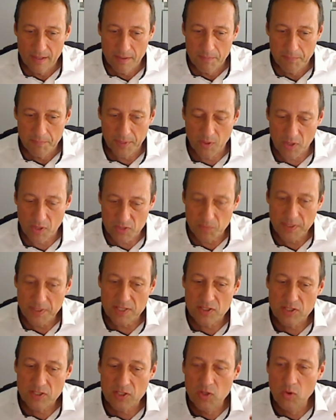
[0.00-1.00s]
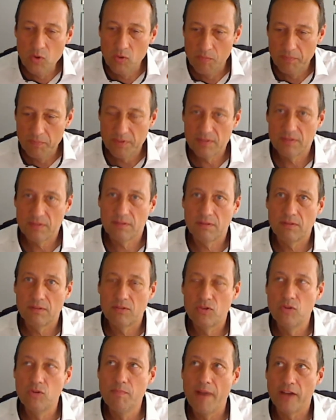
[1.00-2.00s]
because we assumed
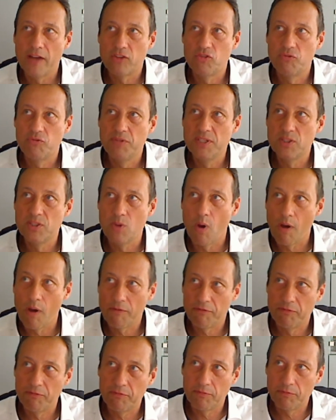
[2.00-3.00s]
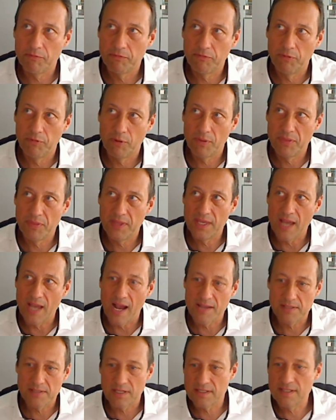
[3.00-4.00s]
too much reserve for the
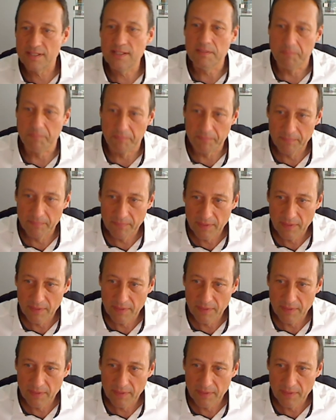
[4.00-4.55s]
other team.